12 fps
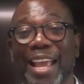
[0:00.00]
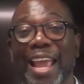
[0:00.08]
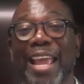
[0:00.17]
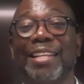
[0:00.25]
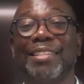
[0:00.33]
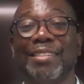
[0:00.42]

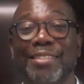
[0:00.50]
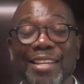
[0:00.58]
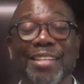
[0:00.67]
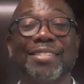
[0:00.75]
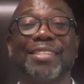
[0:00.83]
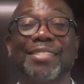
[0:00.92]
And
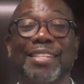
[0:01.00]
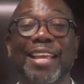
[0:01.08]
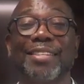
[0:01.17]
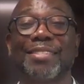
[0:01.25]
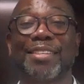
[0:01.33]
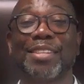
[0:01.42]
Jesus
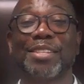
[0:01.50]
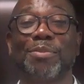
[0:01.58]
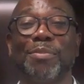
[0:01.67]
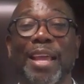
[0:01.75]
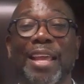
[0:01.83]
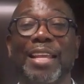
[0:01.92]
says to this
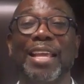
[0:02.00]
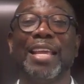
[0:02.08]
man,